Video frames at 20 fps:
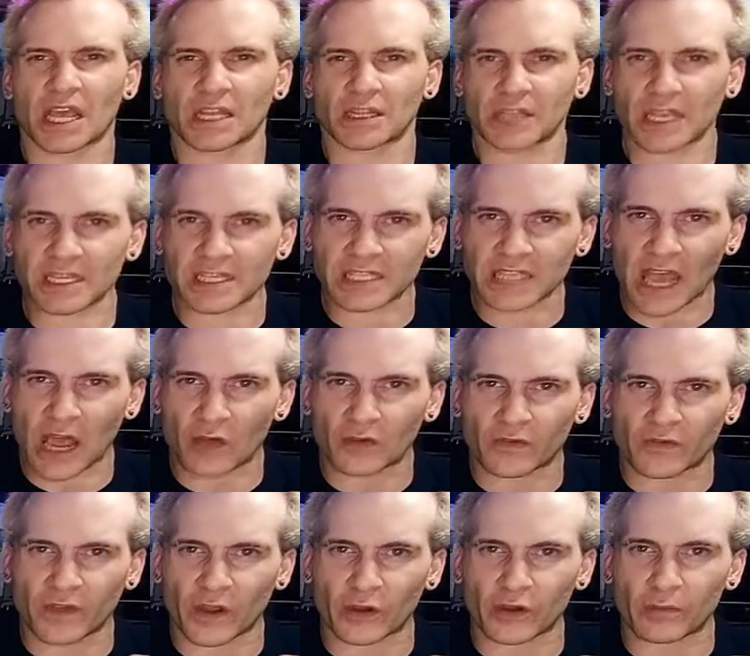they sound
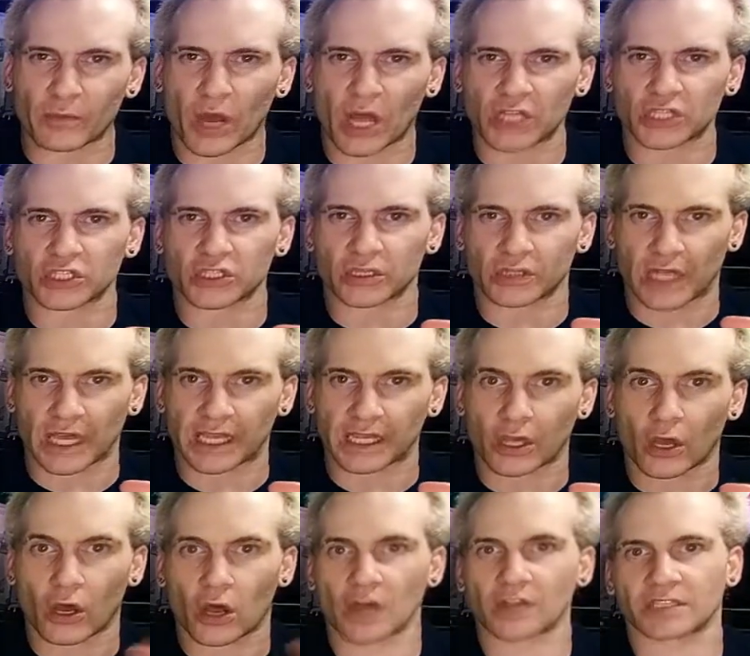very much like
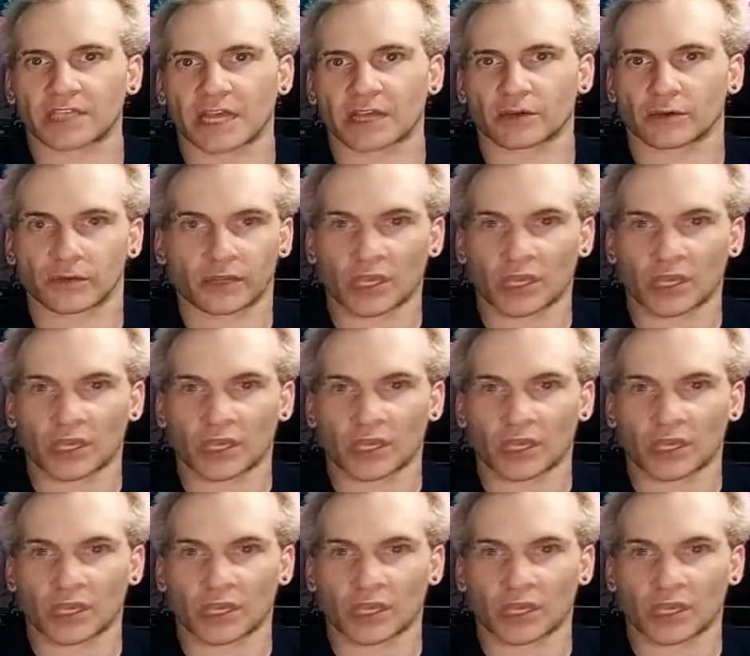Autechre,